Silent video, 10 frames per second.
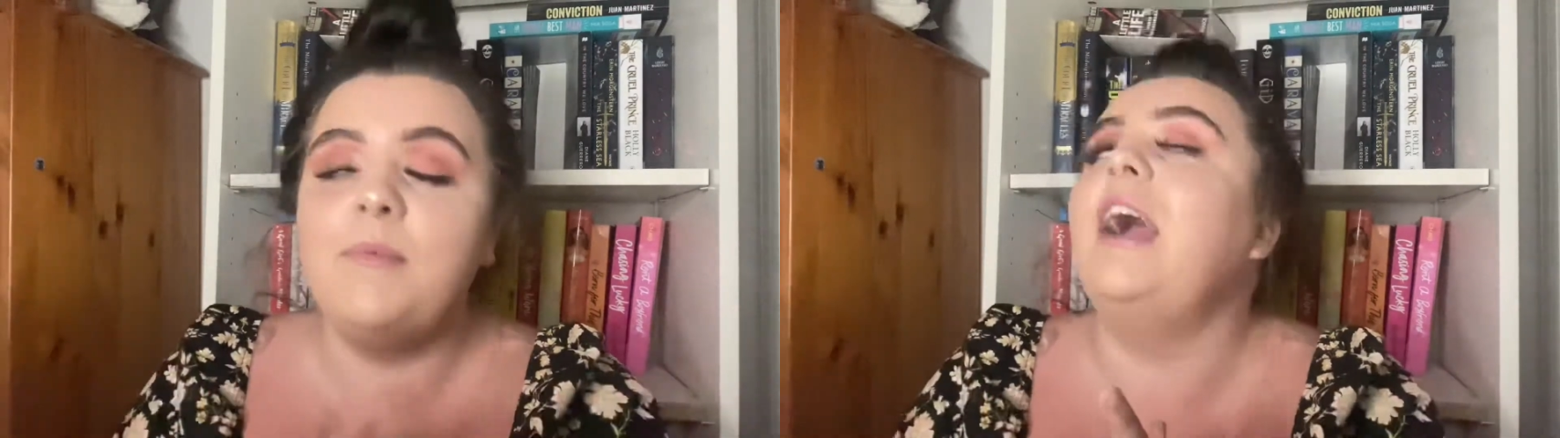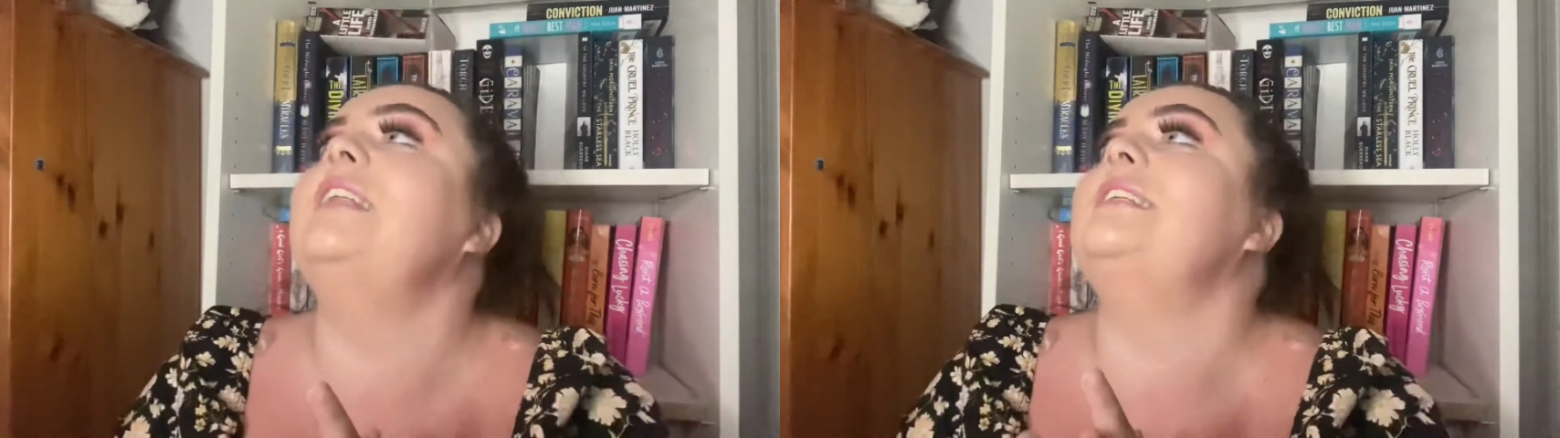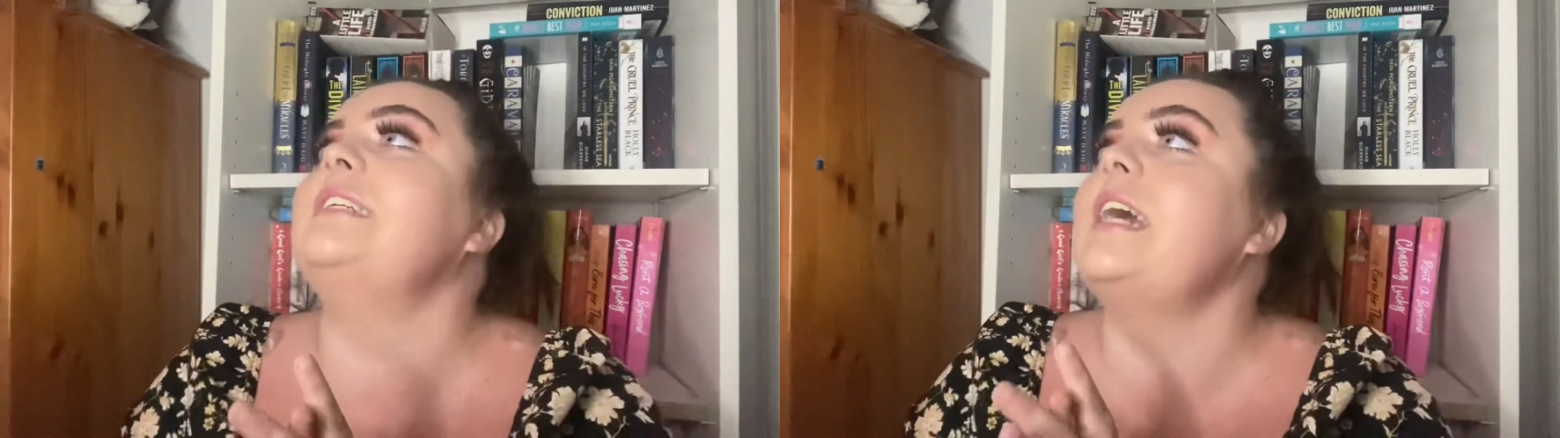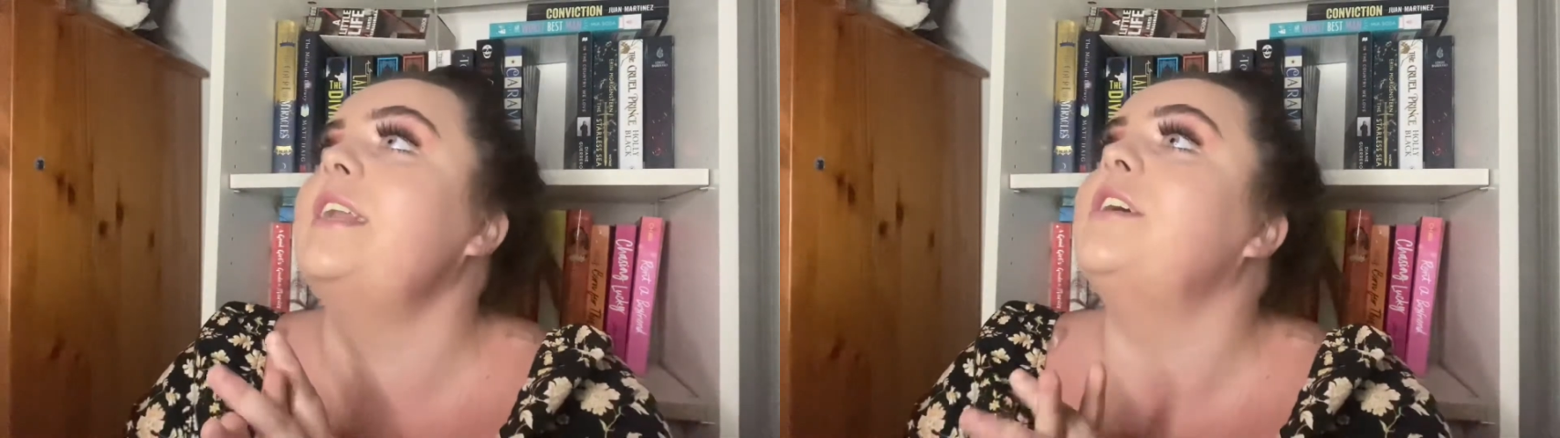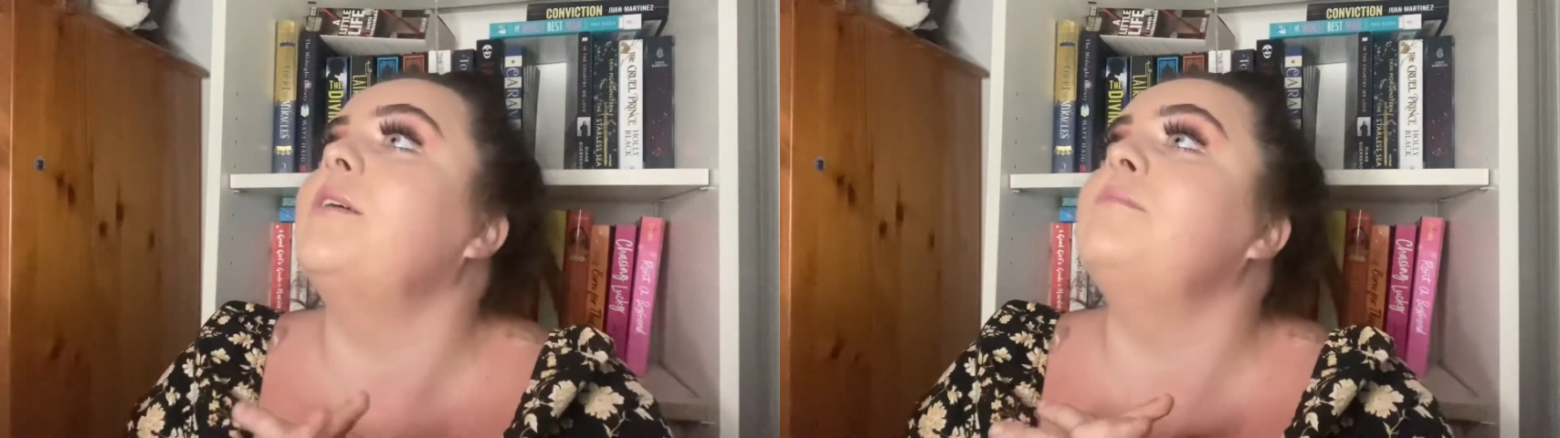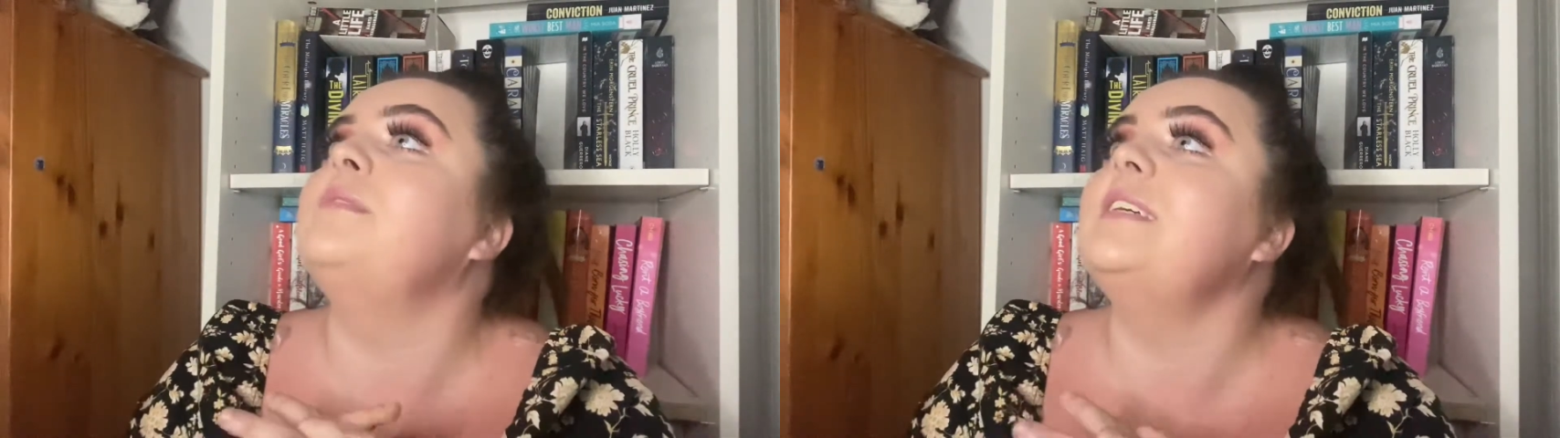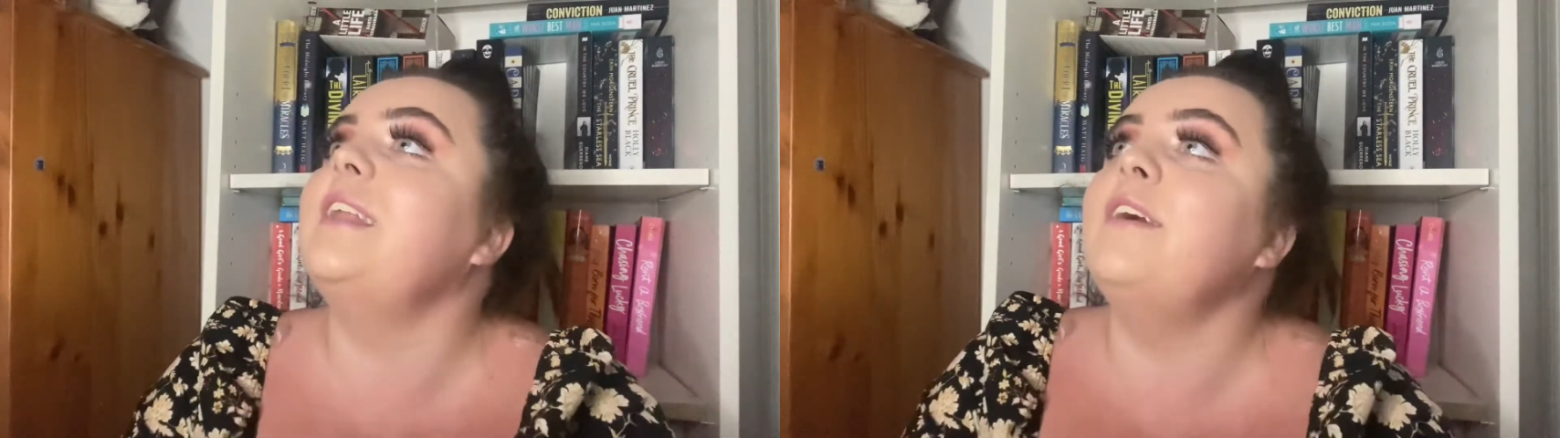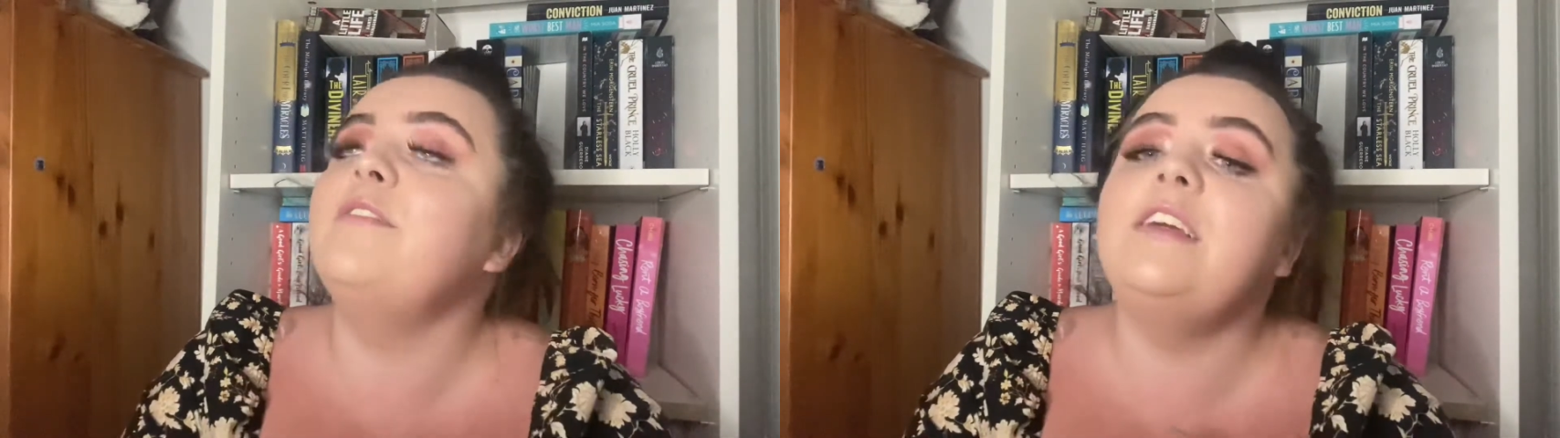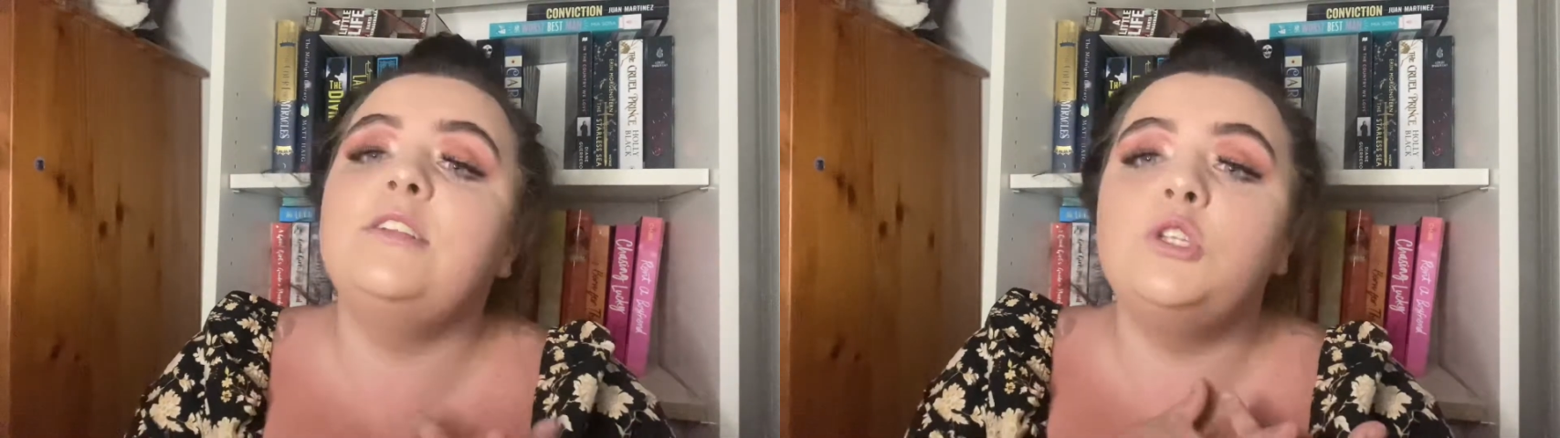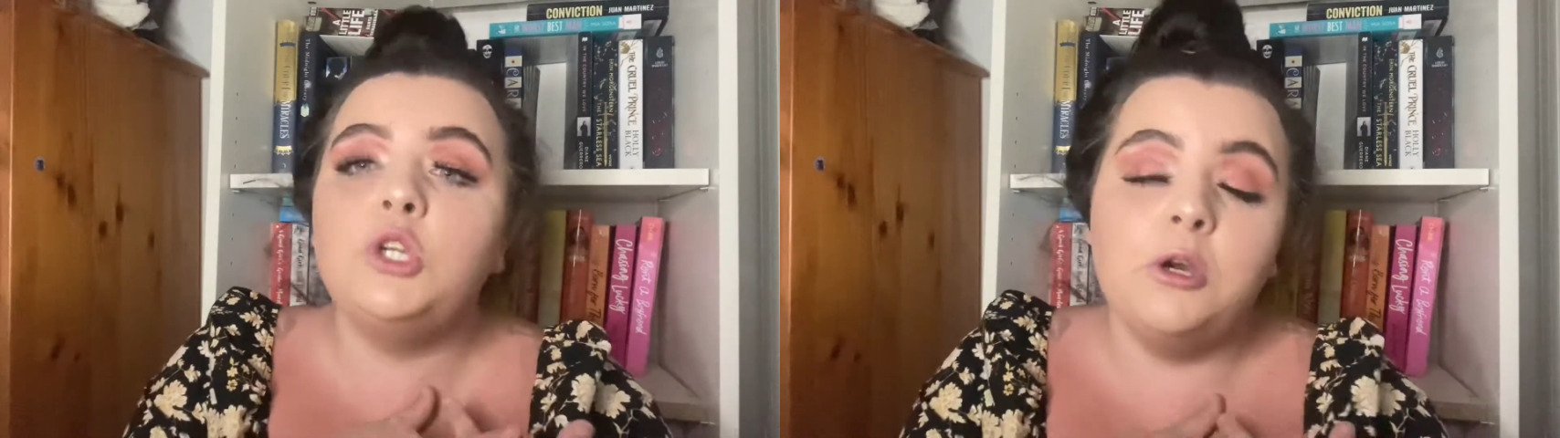but I did end up
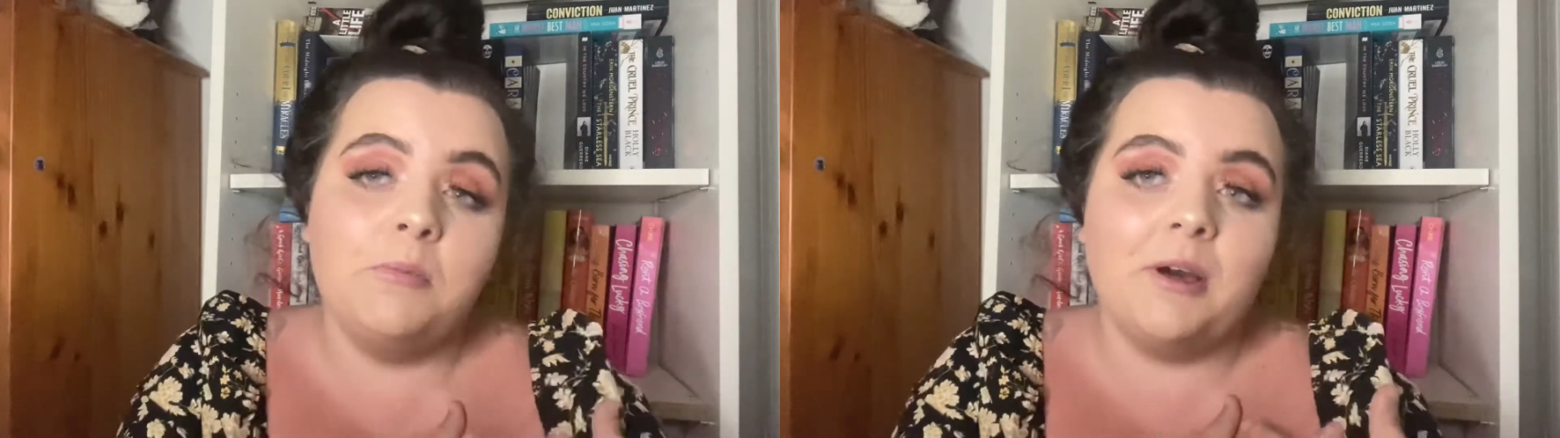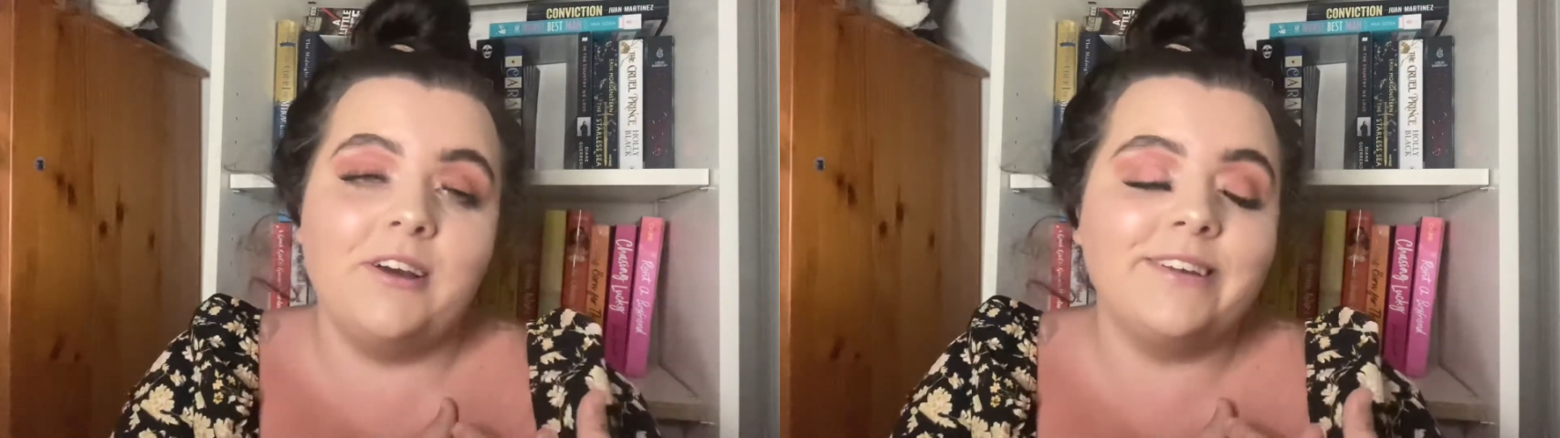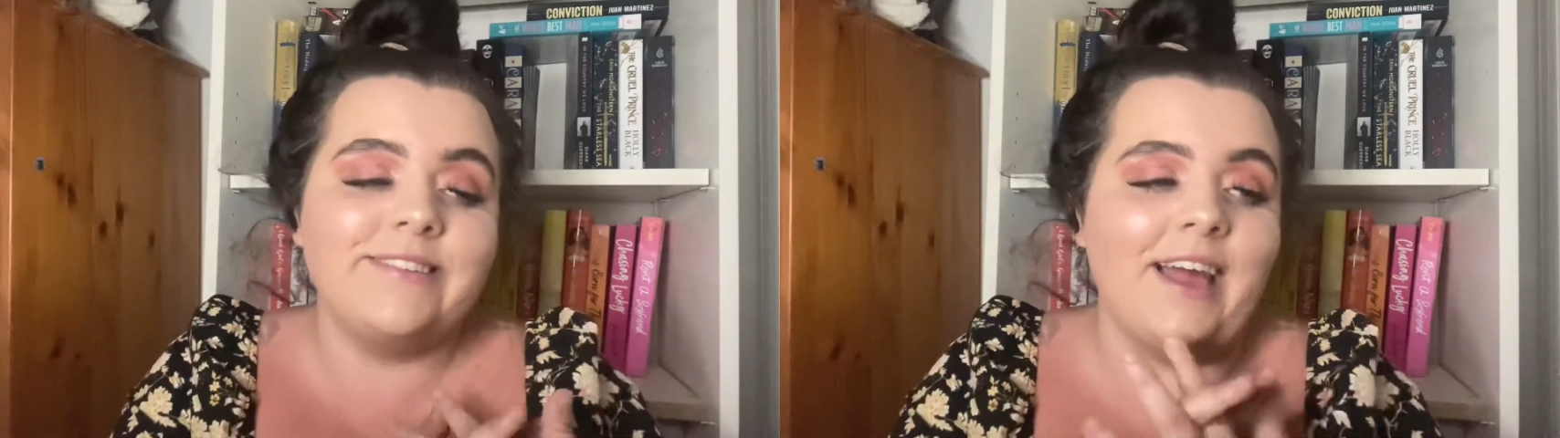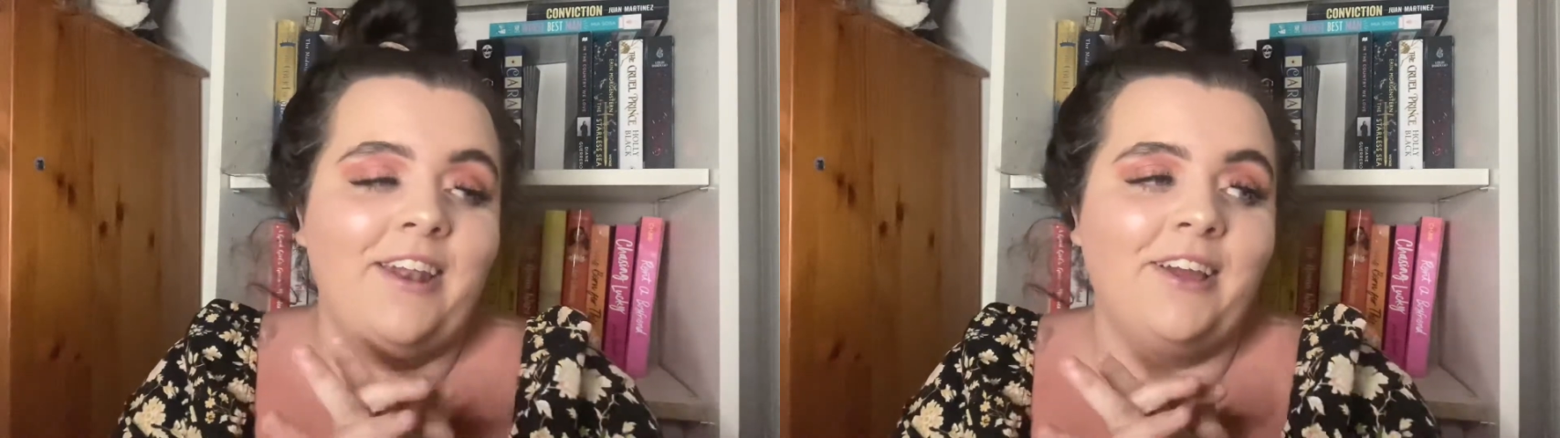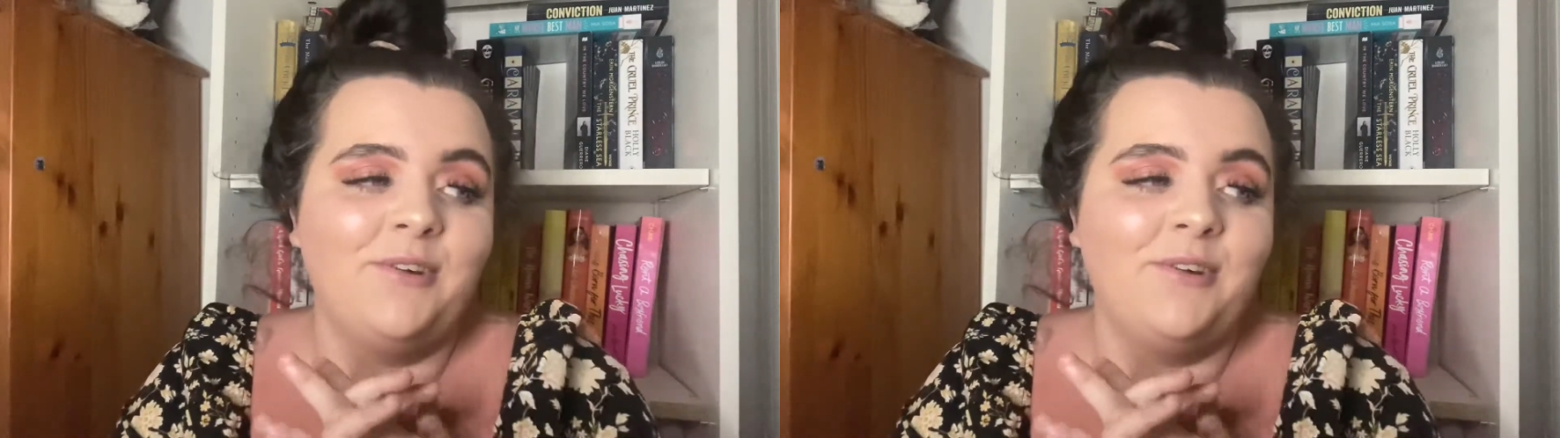DNFing two books and I